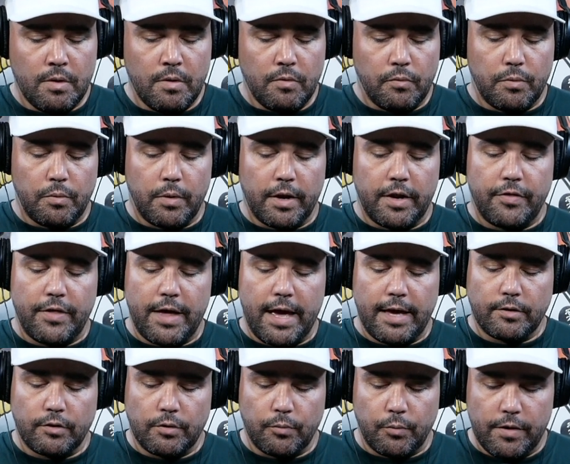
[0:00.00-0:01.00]
We want to
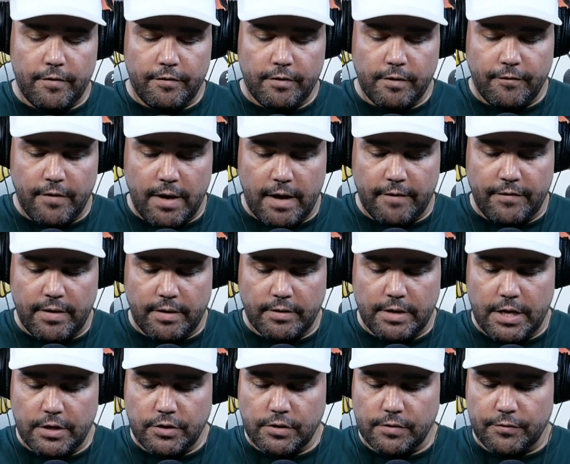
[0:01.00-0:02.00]
thank the Weave Defy
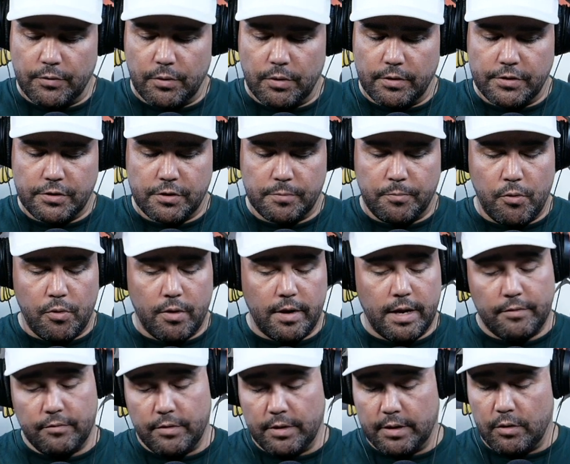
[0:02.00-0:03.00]
Foundation for all the support
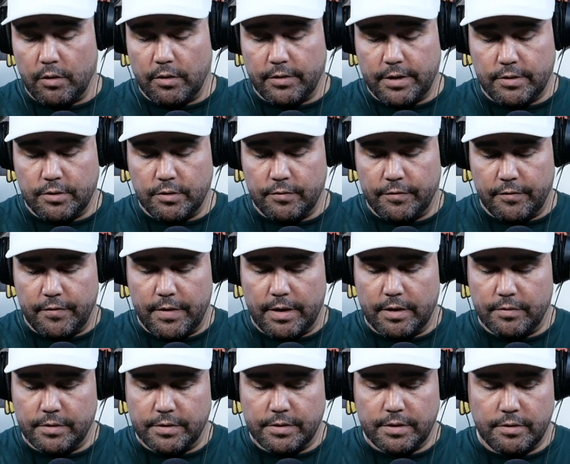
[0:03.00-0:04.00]
and really all they do for
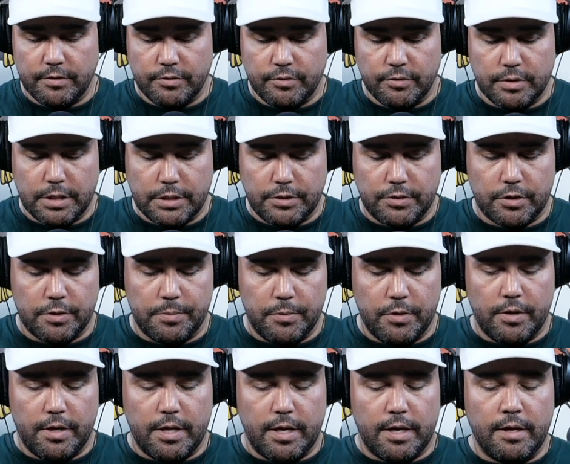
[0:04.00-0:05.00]
veterans in the jiu-jitsu
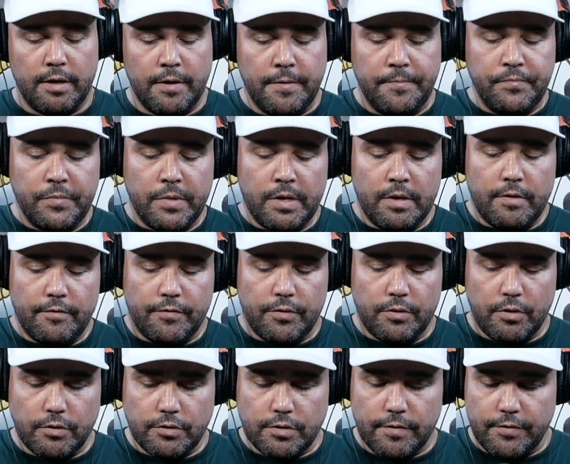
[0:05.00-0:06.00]
community. For
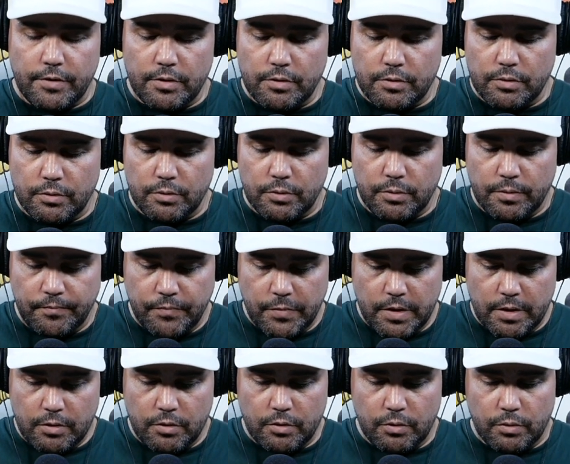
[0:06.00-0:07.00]
those of you
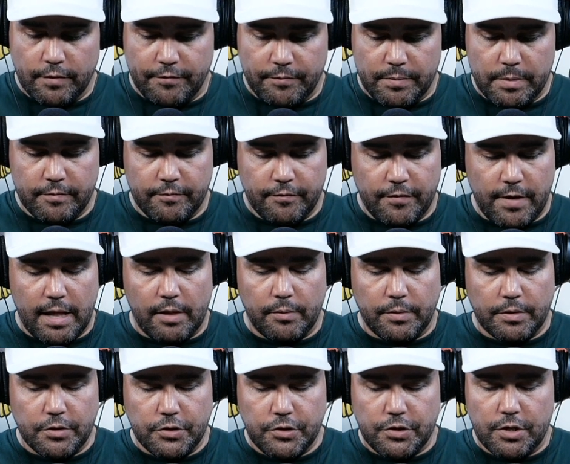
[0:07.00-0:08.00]
who have been following
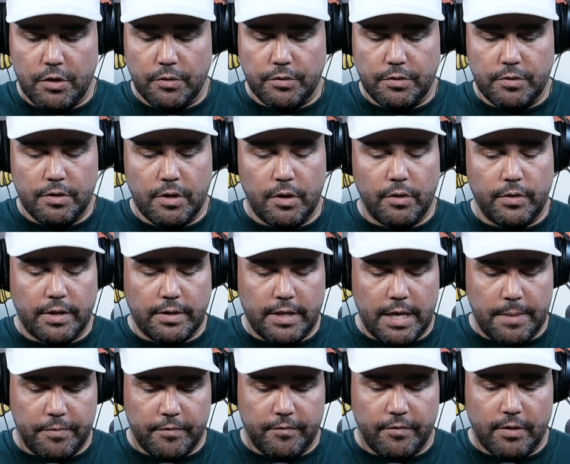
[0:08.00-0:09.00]
the show, you know that they
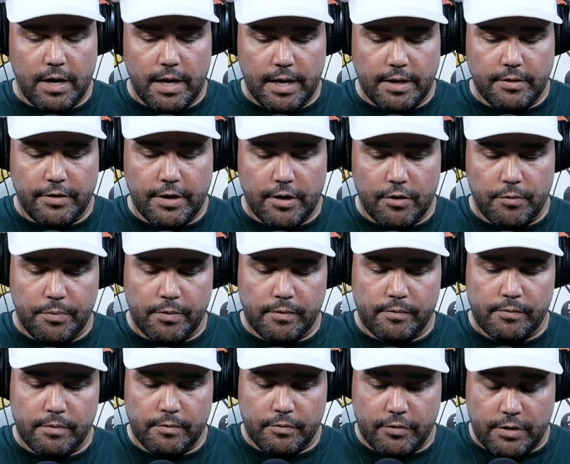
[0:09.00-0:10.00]
provide
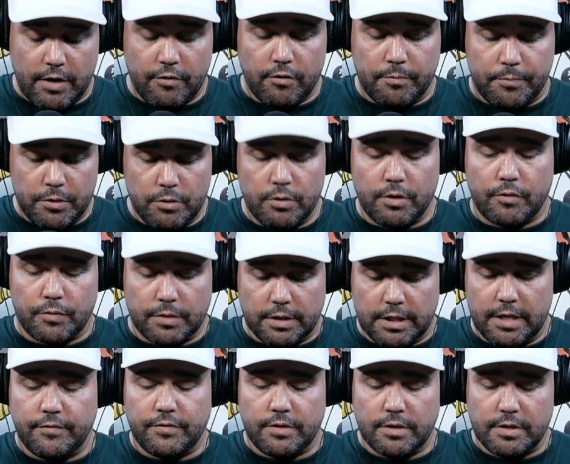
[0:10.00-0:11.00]
therapeutic
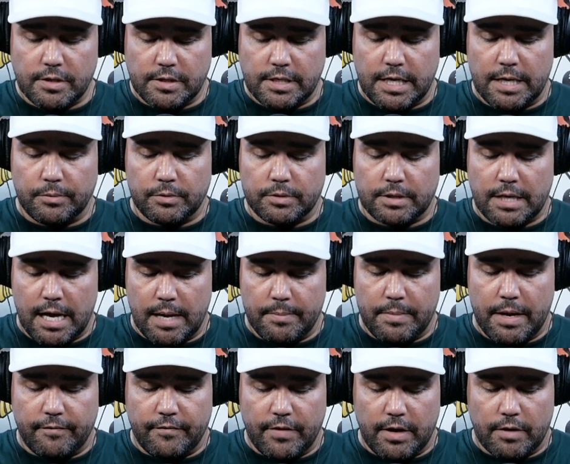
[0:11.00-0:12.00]
relief to disabled
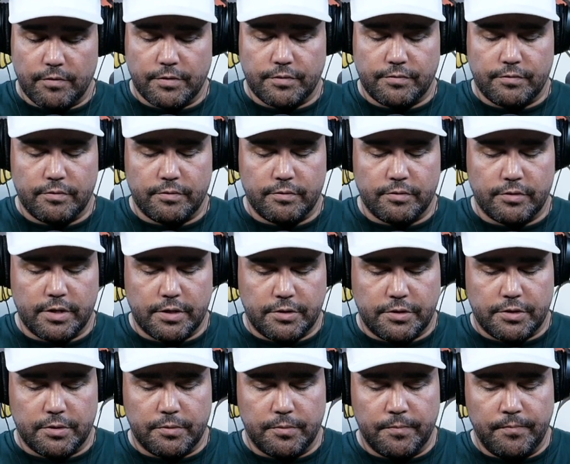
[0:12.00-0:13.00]
combat veterans through
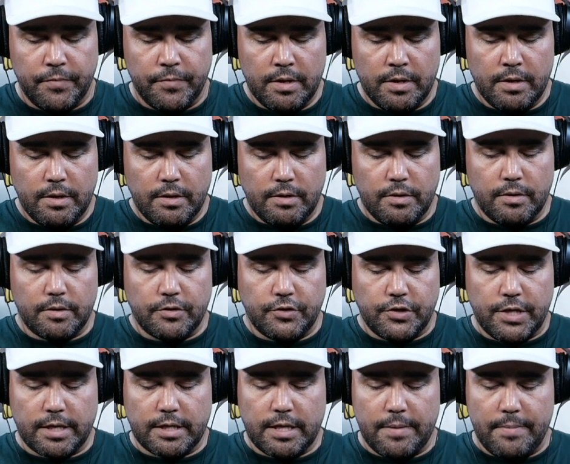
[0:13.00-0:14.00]
jiu-jitsu. You can
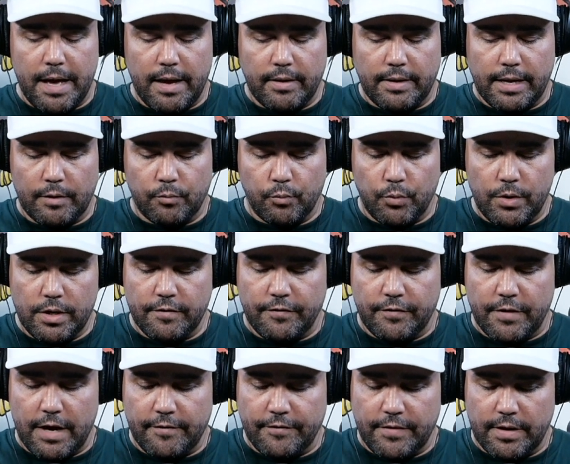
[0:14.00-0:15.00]
check them out at We
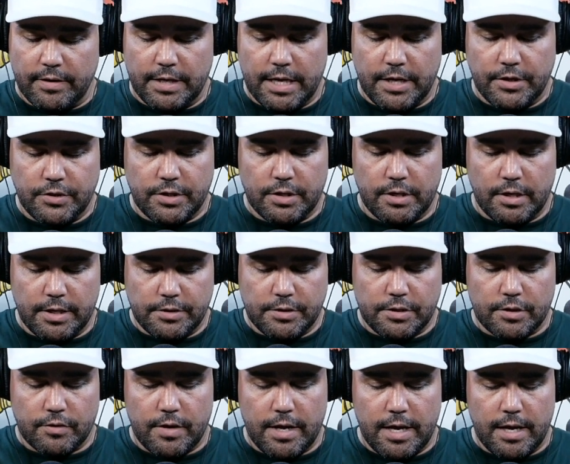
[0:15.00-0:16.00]
Defy Foundation on
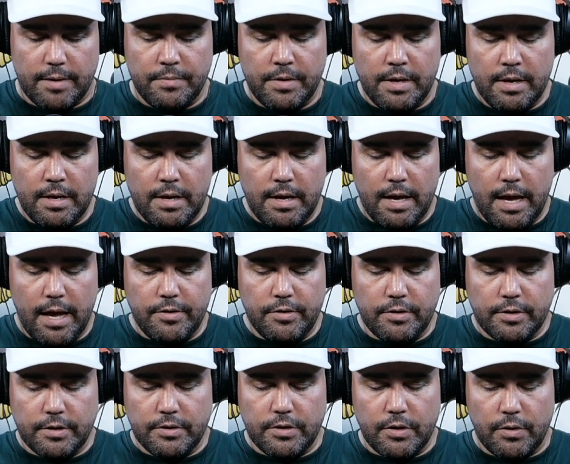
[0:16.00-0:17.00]
Instagram, and you
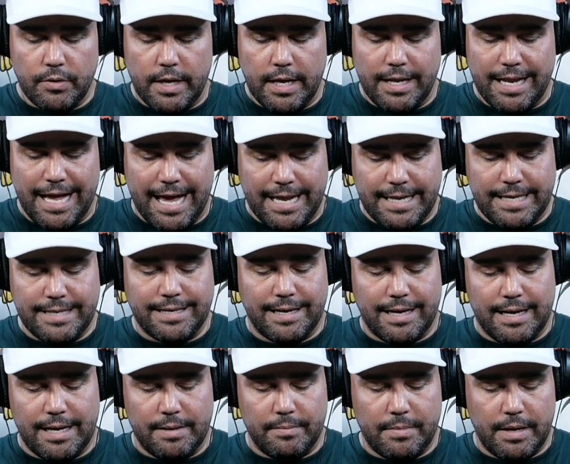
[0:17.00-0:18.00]
can donate
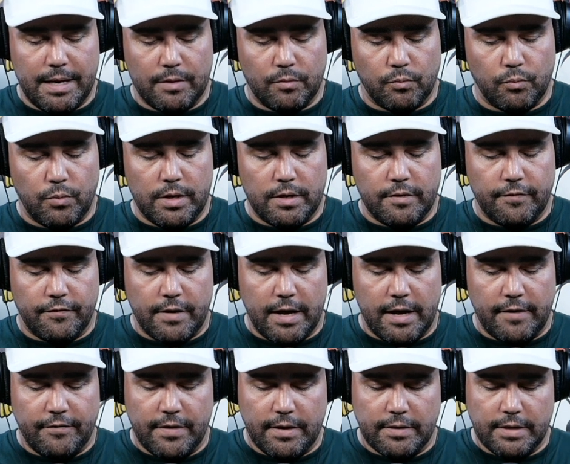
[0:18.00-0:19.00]
anytime at
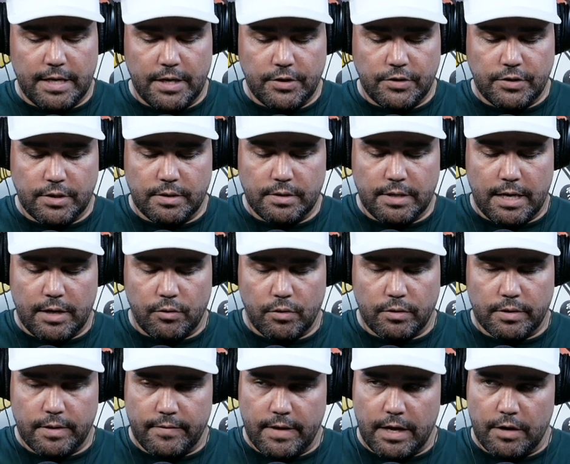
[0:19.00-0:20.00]

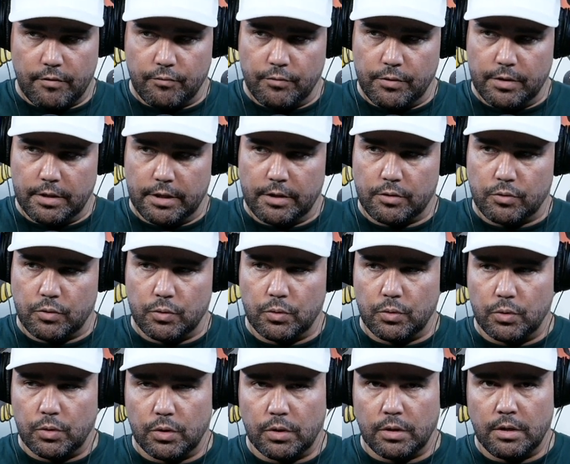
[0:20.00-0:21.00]
wedefyfoundation.org. They've got a really
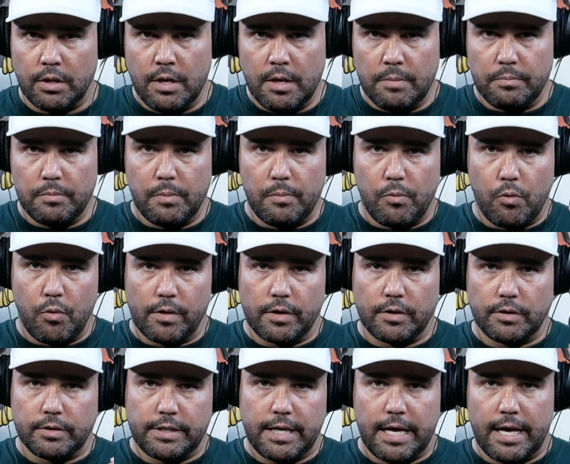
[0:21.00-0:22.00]
cool
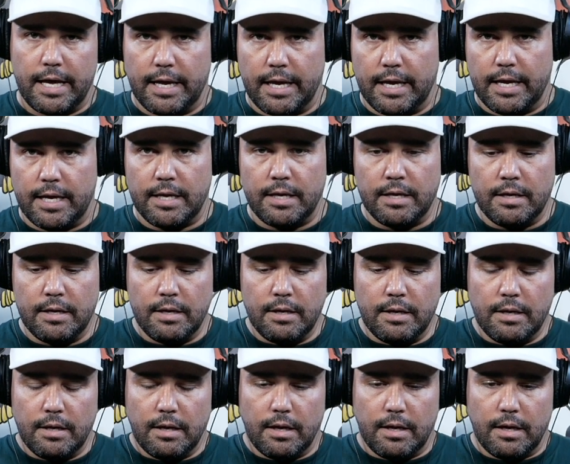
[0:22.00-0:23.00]
Memorial Day
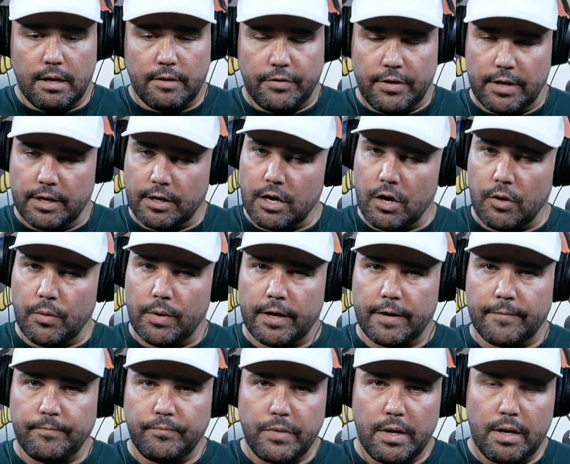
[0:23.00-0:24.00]
thing going.